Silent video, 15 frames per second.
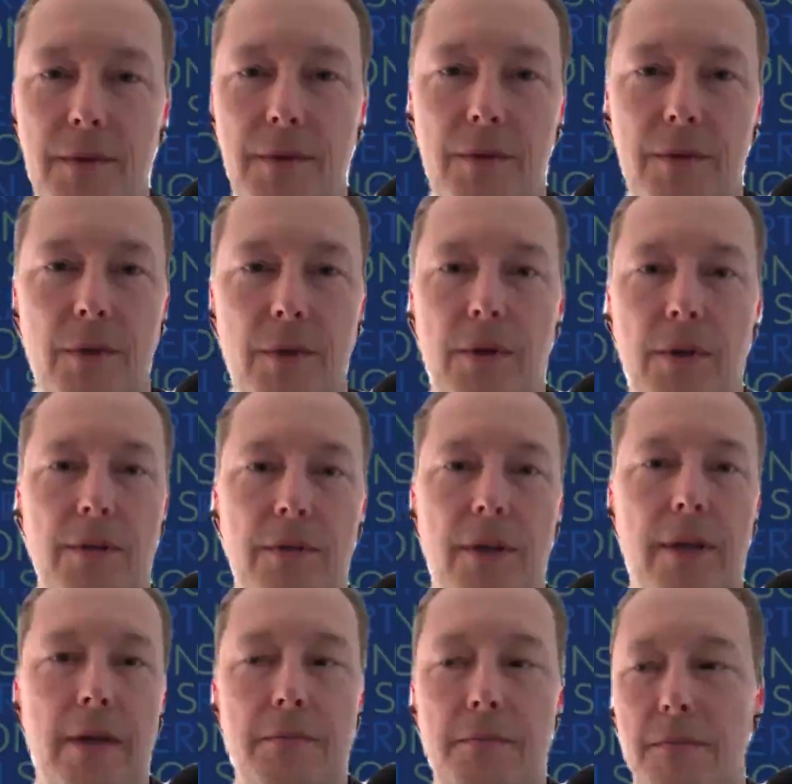So
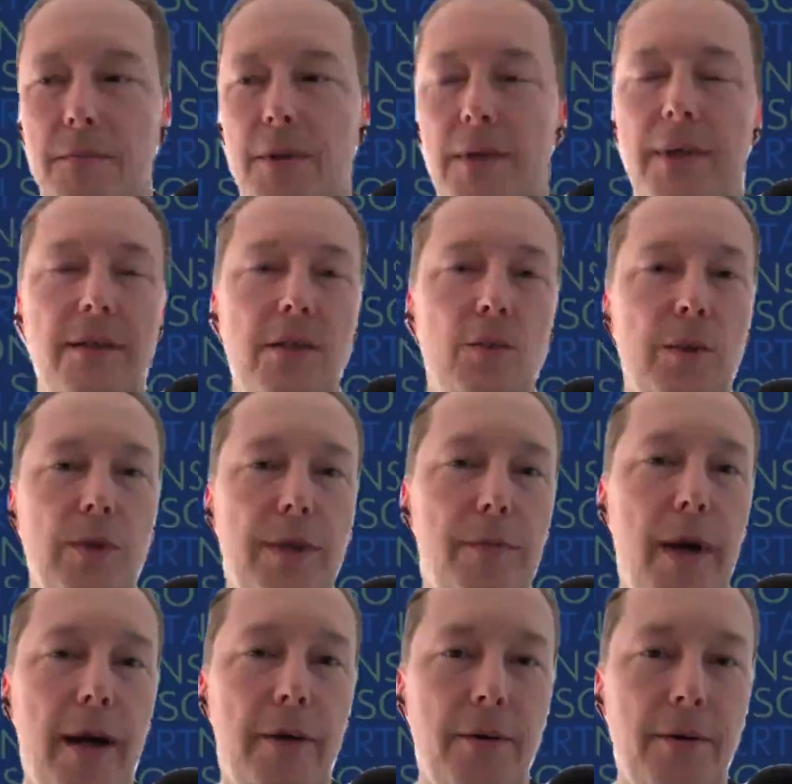it does it really
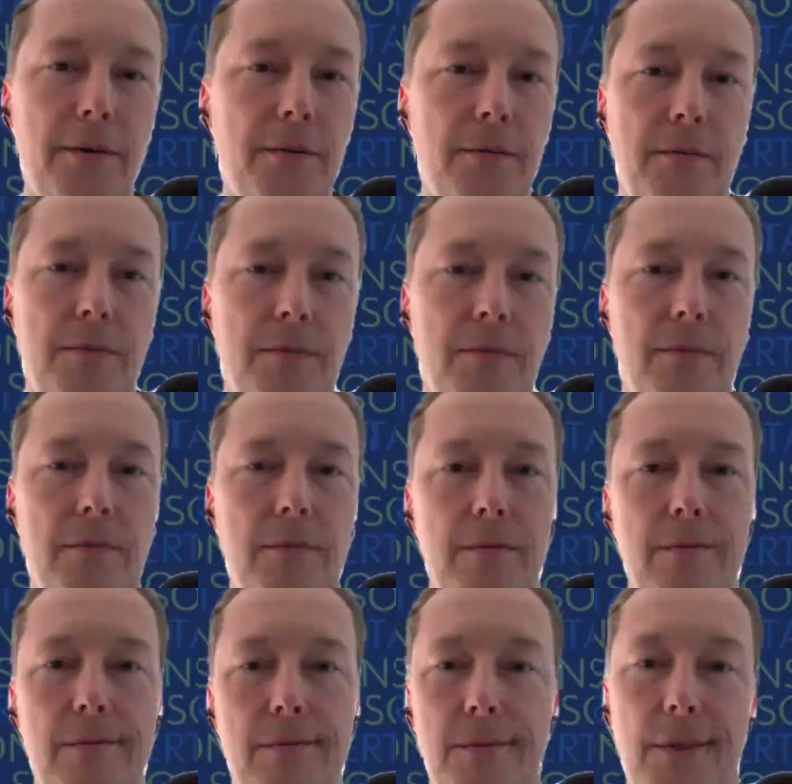matter?
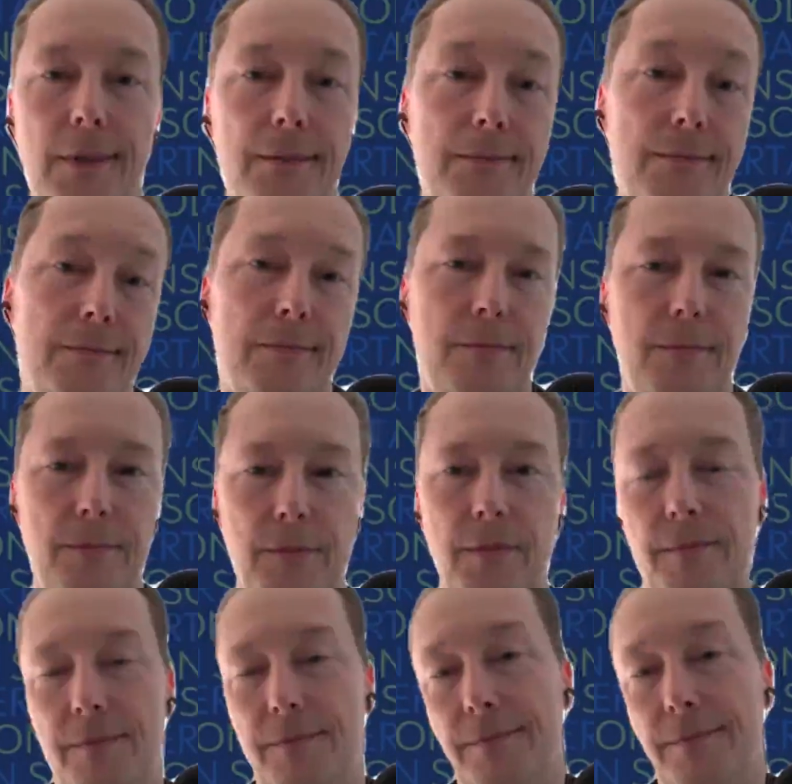Well,
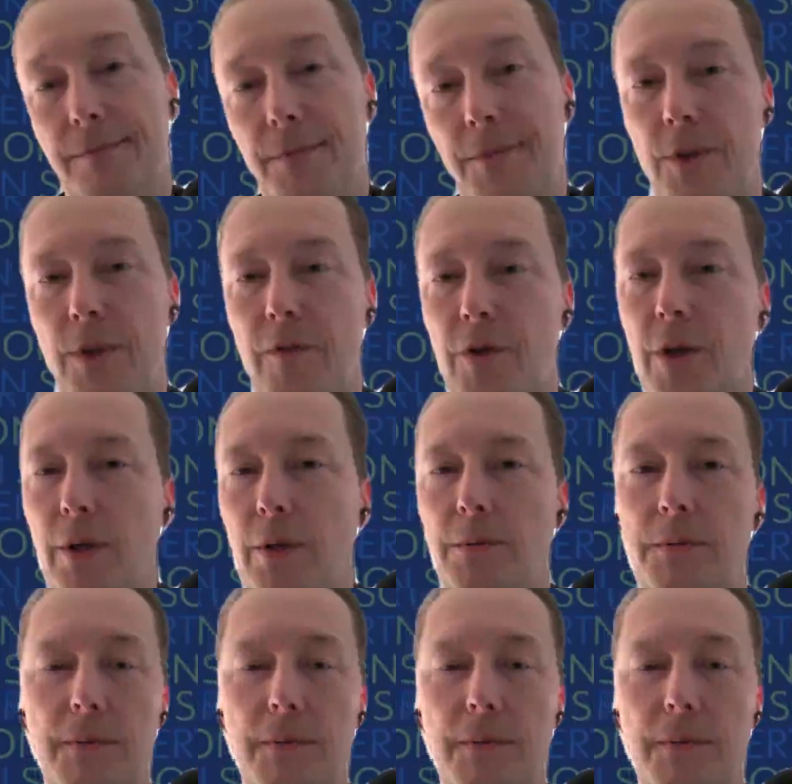you never know.